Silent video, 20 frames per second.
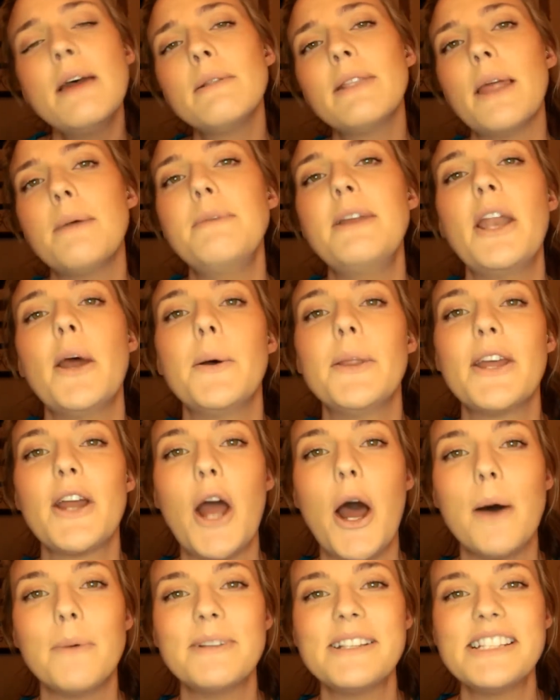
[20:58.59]
let me know in the
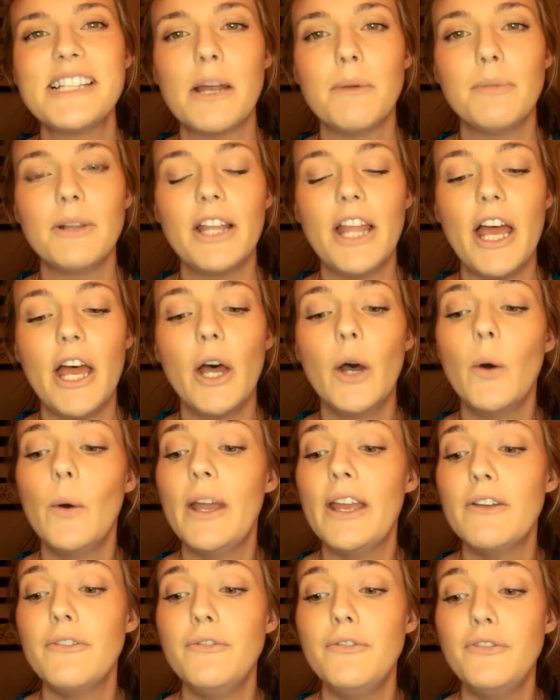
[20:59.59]
comments down below
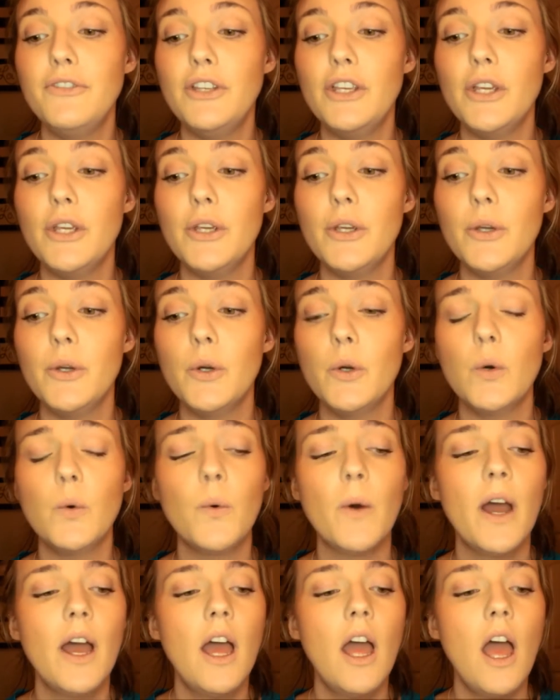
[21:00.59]
if
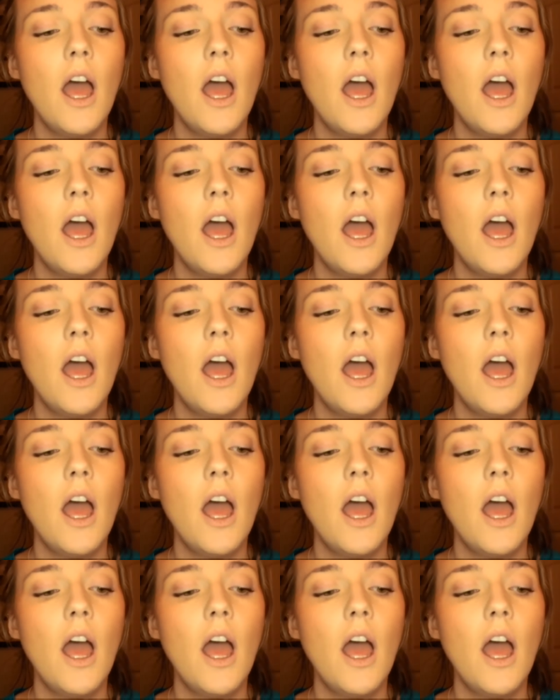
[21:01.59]
you